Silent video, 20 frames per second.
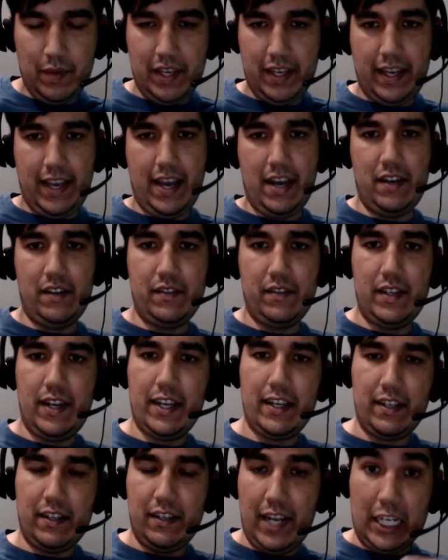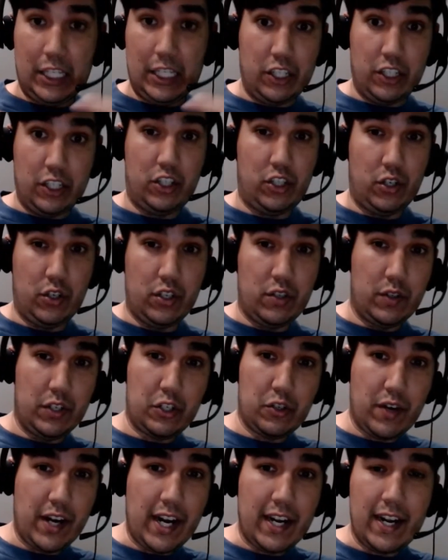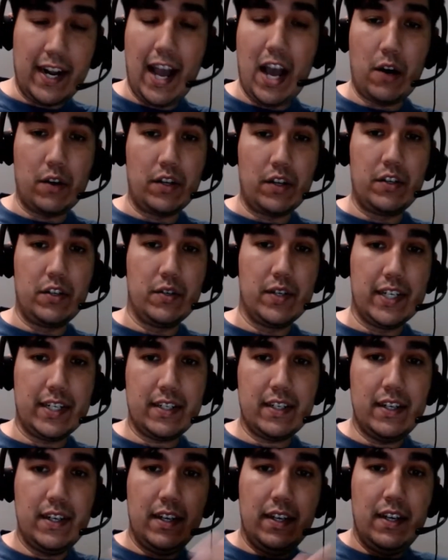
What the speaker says: accounts and I can actually just show you a trade and how to do it.